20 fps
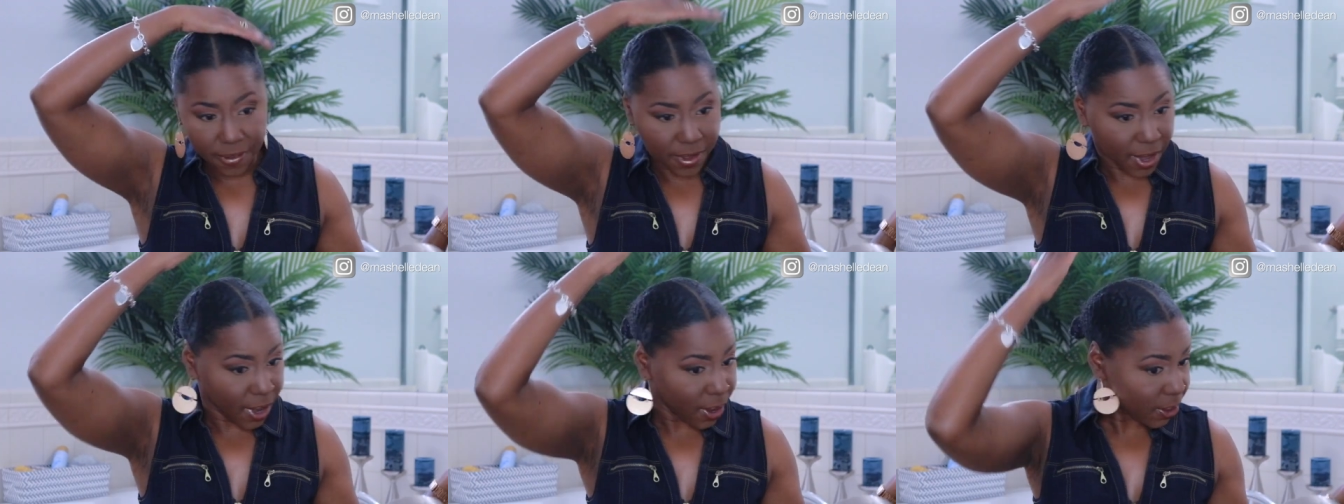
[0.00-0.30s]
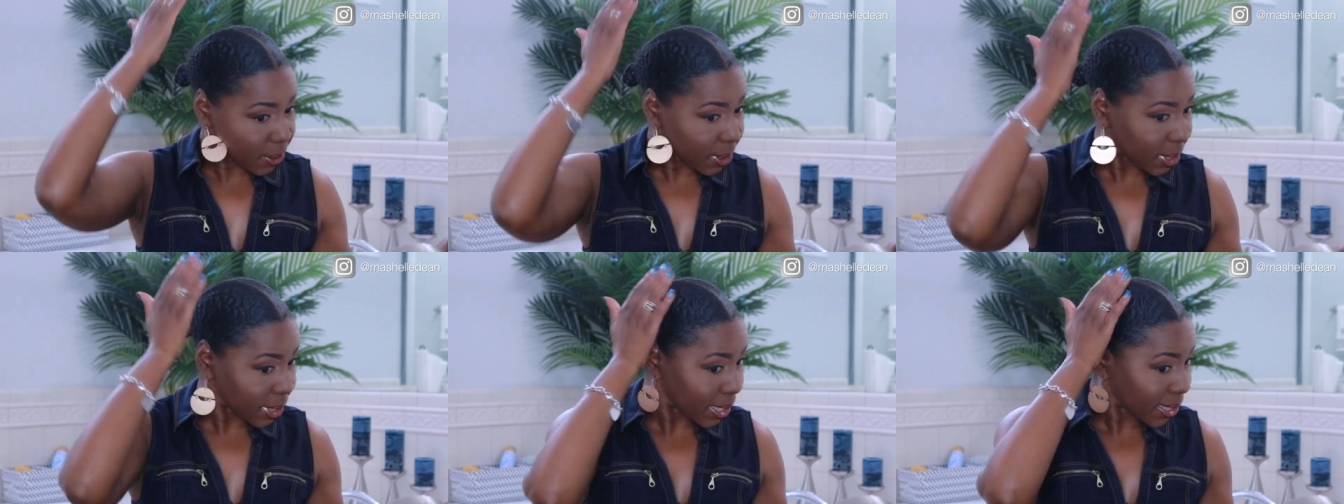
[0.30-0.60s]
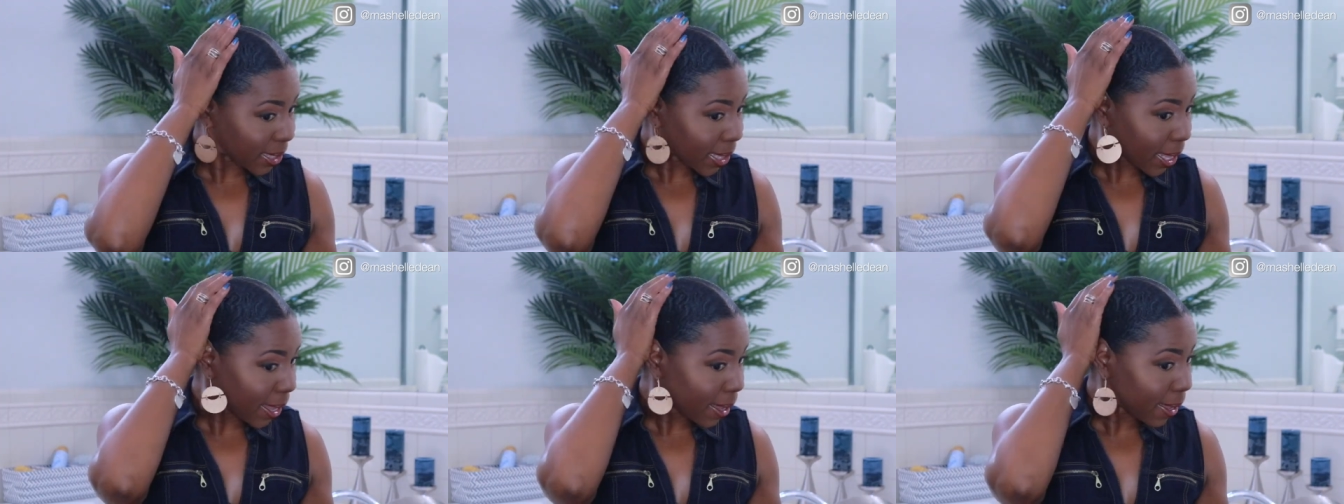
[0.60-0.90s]
Oh, look
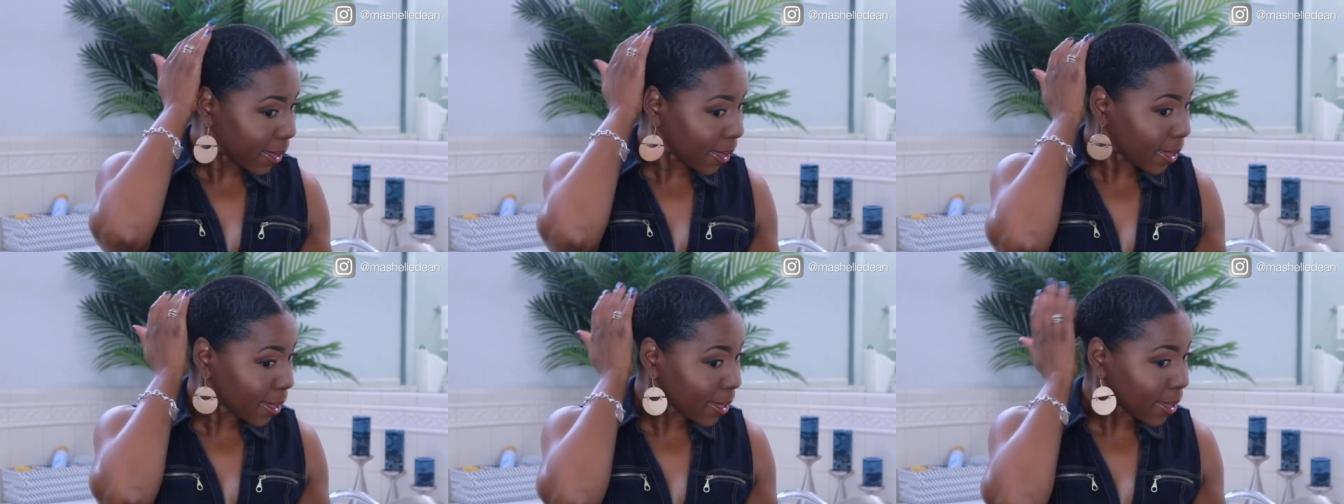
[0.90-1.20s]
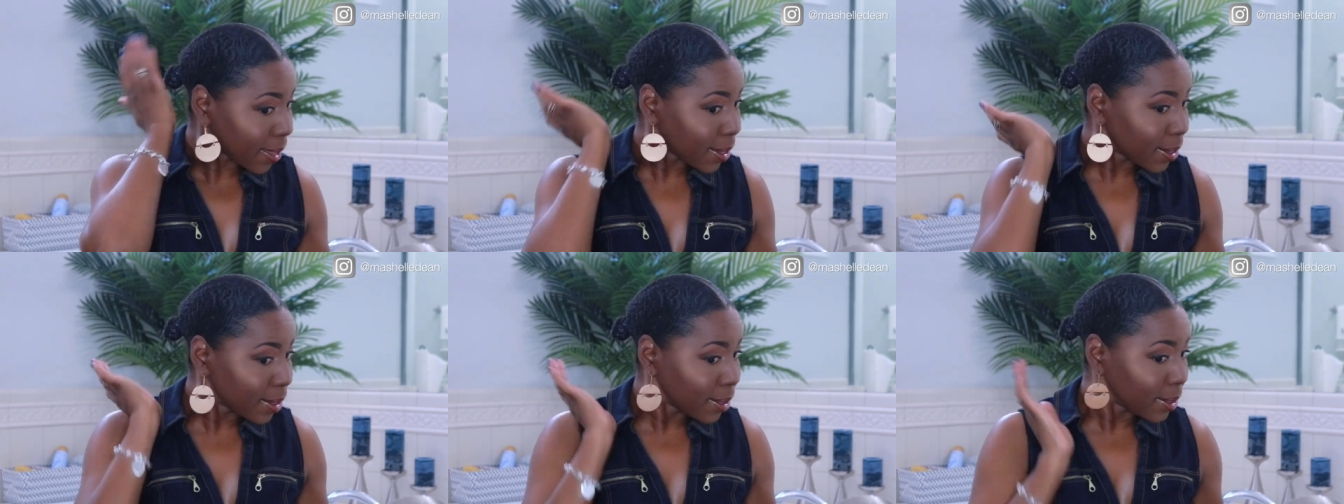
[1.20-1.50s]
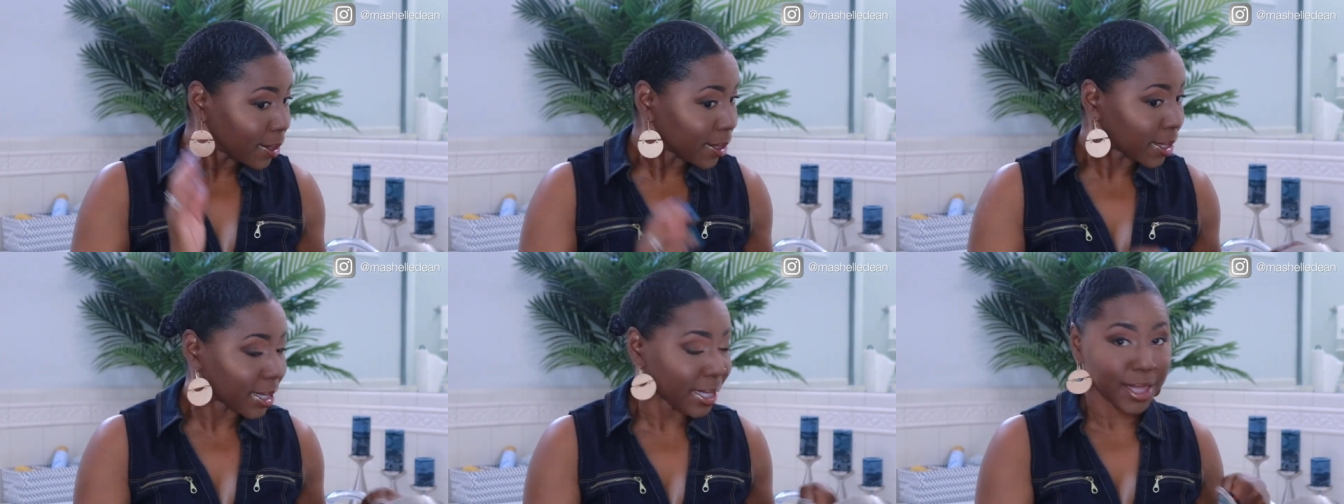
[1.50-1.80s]
at that.
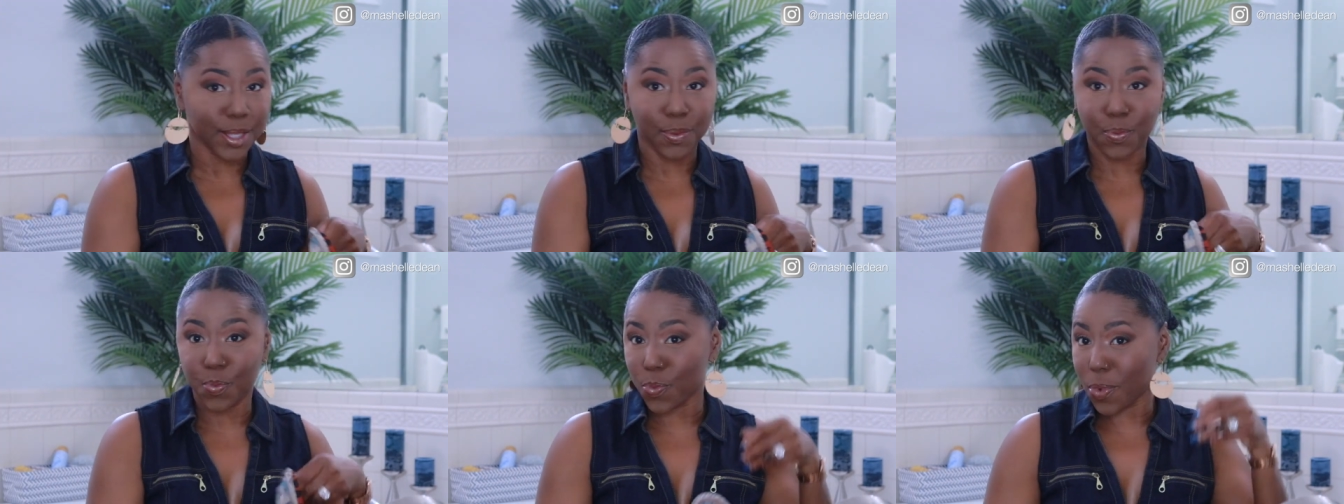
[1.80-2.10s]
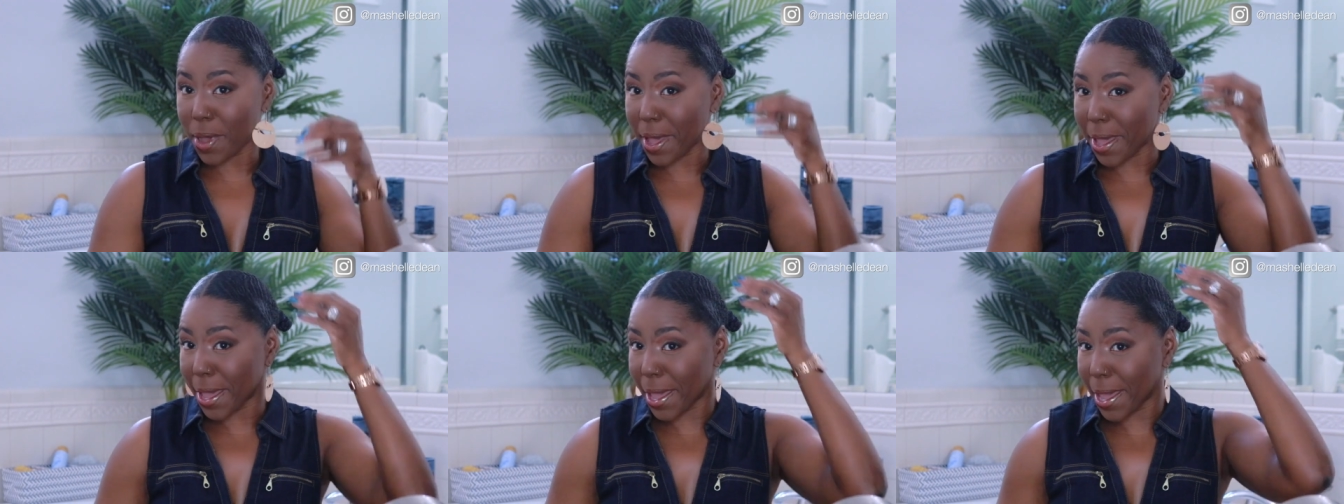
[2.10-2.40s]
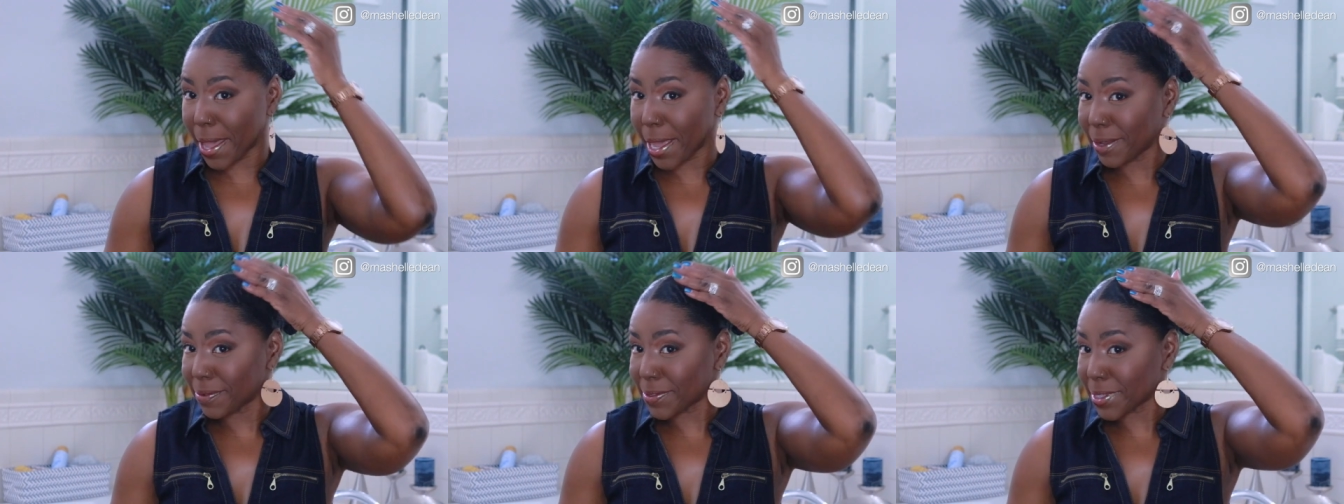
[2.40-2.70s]
Look at the
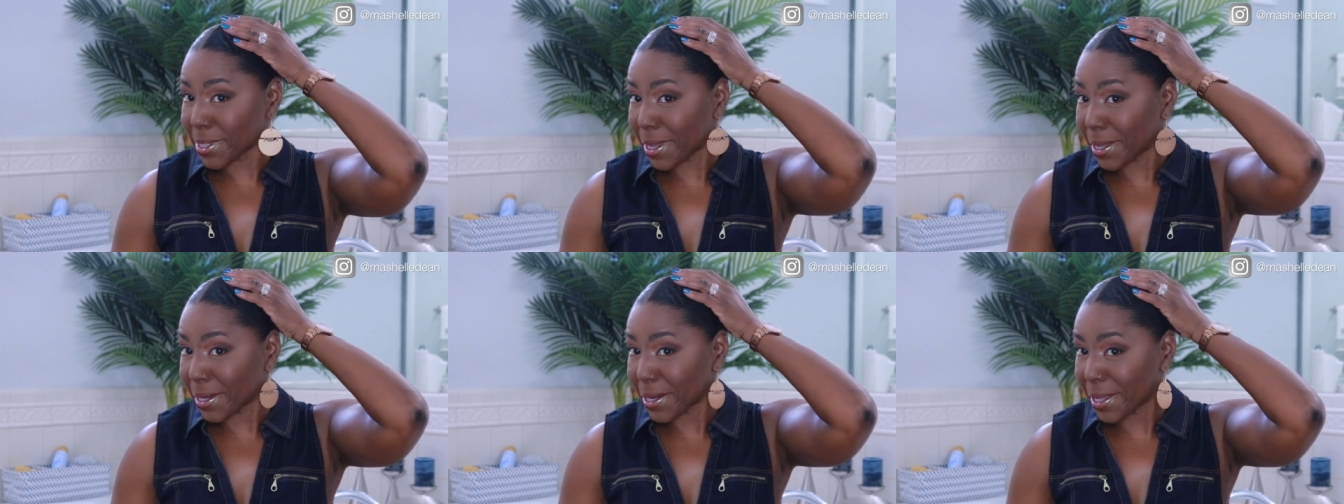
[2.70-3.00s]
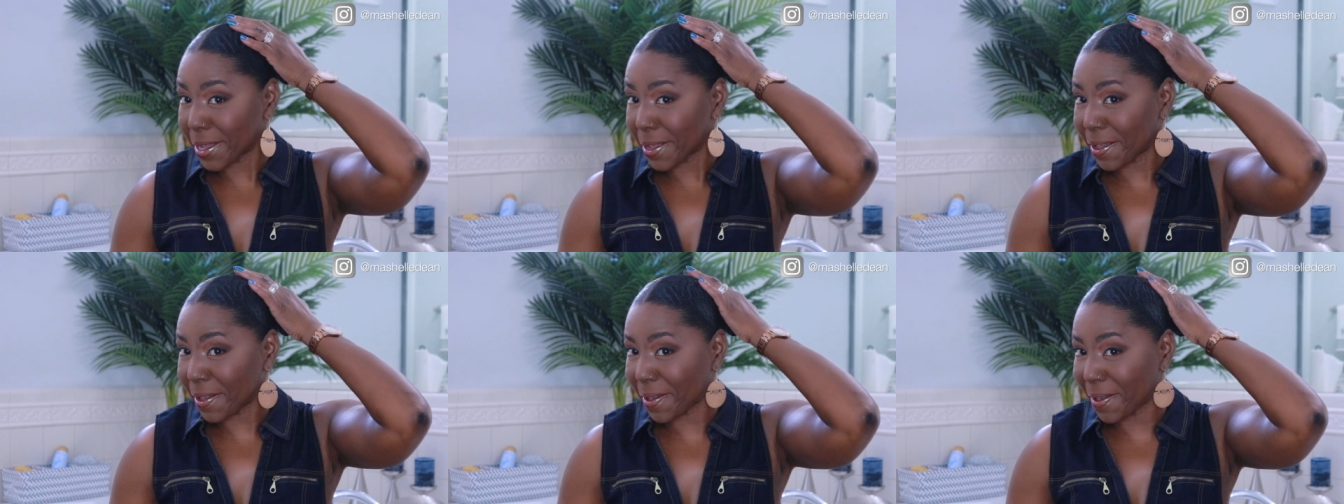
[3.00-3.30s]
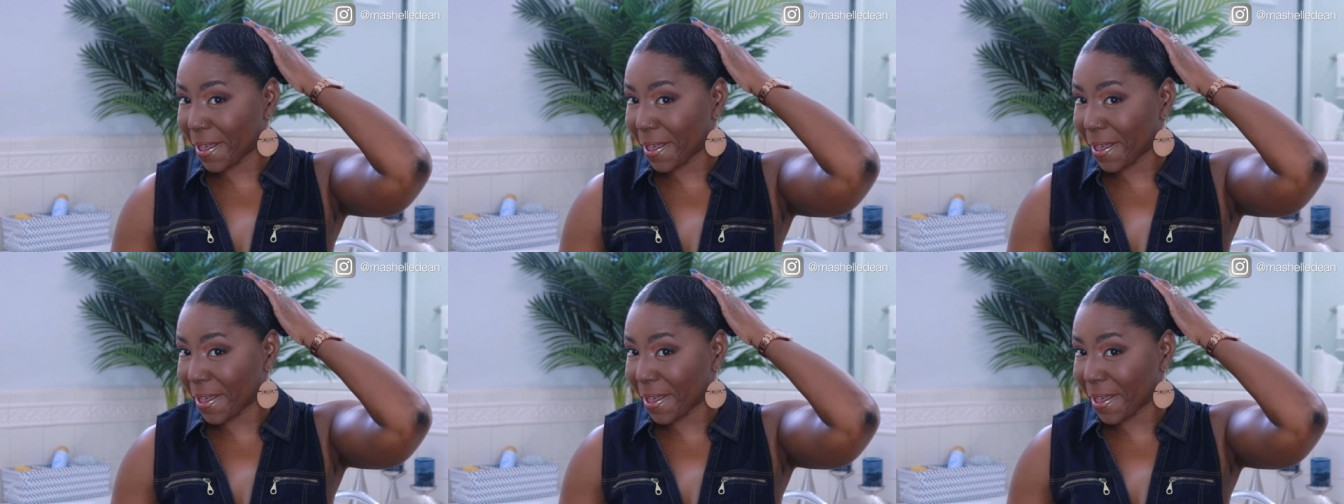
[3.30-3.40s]
waves, honey.